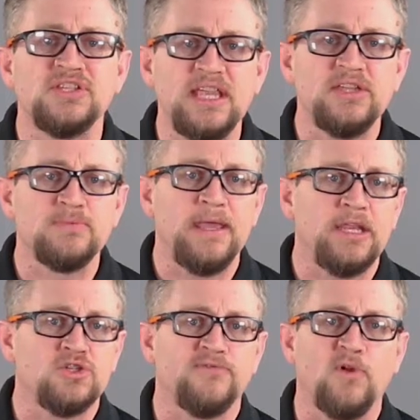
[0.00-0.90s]
Sales
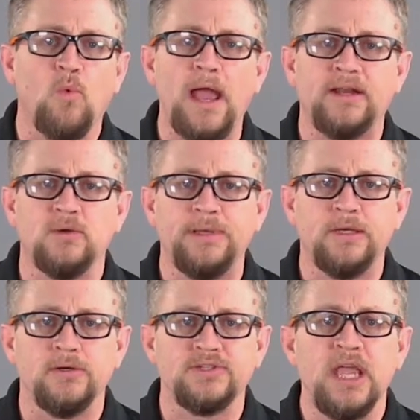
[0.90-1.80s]
Manager for Wagner
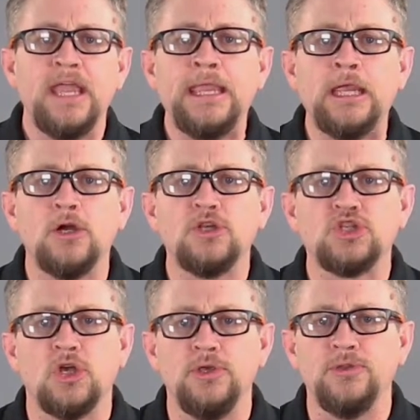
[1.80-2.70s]
Meters, here to
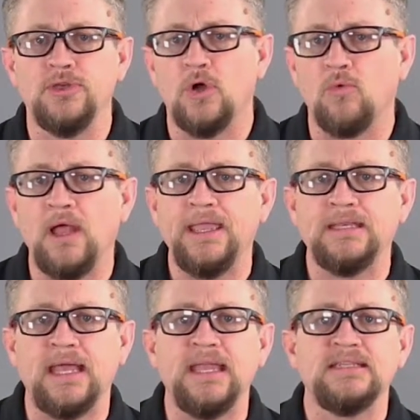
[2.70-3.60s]
show you the
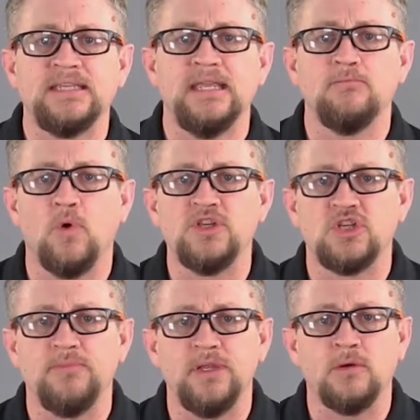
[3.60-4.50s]
Orion nine ten
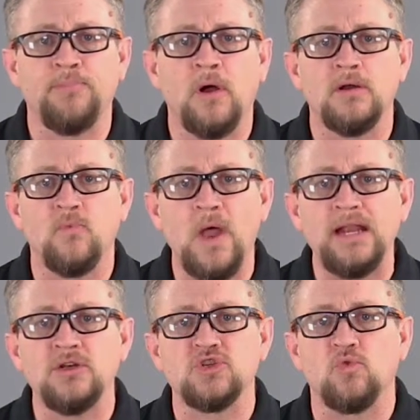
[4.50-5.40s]
Moisture Meter, part of
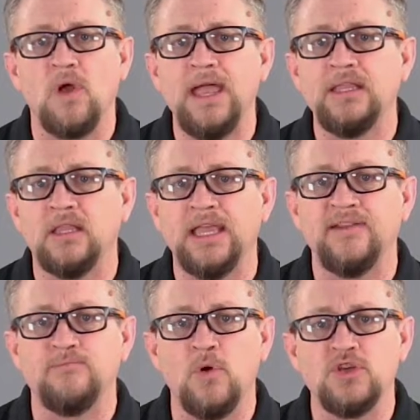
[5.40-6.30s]
Wagner's Orion line
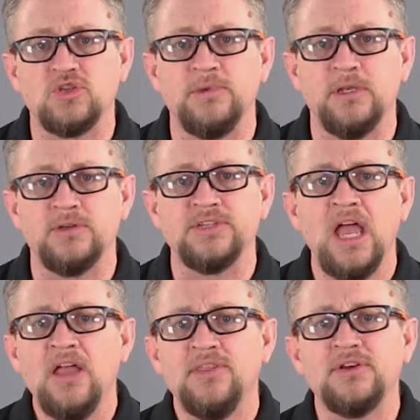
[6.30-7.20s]
of moisture meters
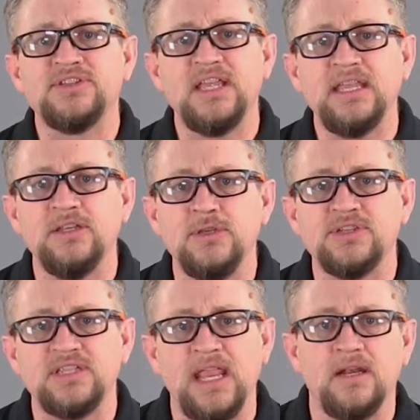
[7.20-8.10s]
that are setting a new
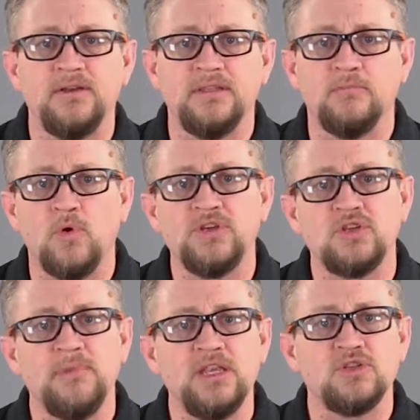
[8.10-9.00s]
standard in the
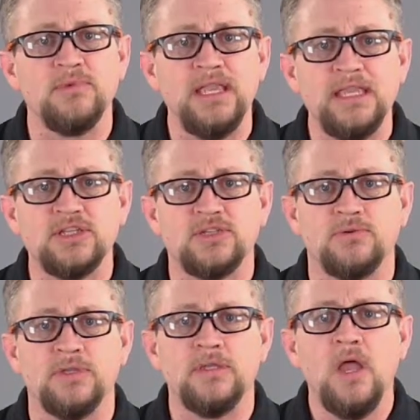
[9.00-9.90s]
moisture measurement
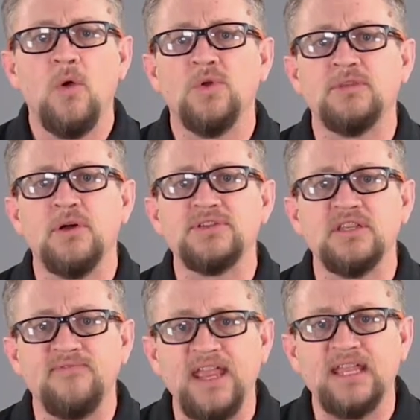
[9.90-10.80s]
industry with the most
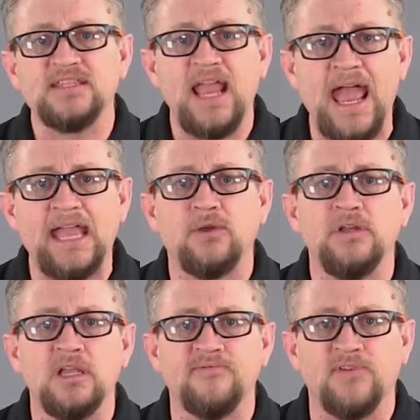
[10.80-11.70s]
advanced,
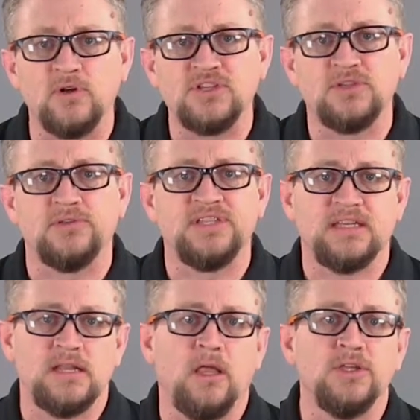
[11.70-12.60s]
accurate, and versatile
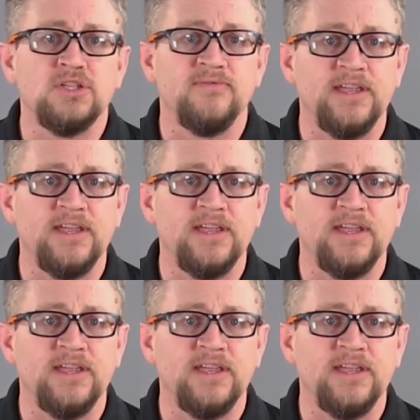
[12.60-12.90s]
technology